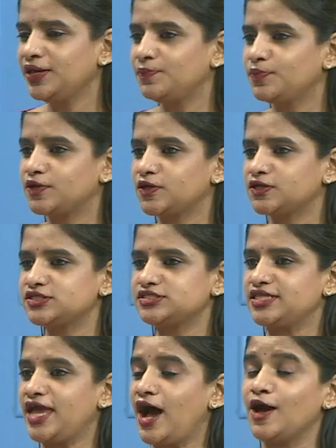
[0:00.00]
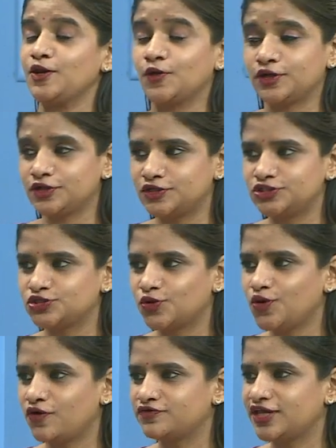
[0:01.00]
because they are not in
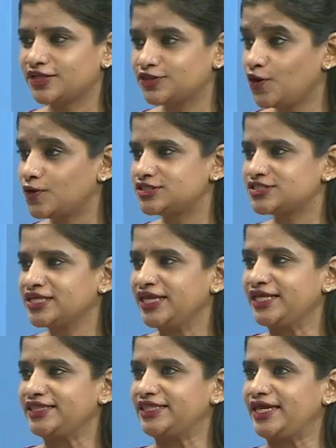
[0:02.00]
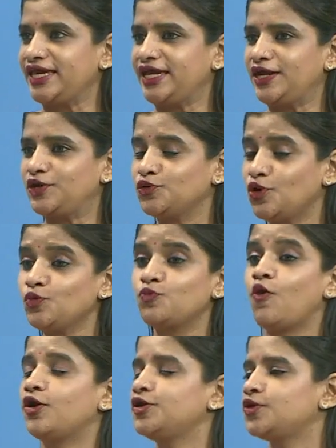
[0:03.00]
control of their thoughts. They do not
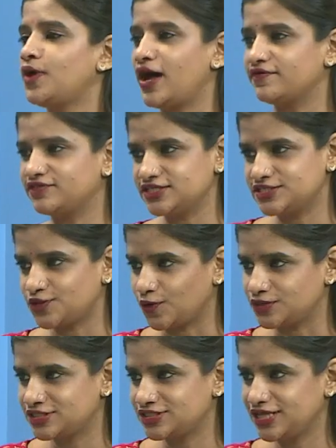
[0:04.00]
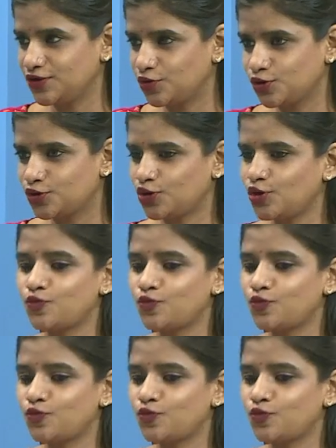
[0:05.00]
want to have these thoughts. They do not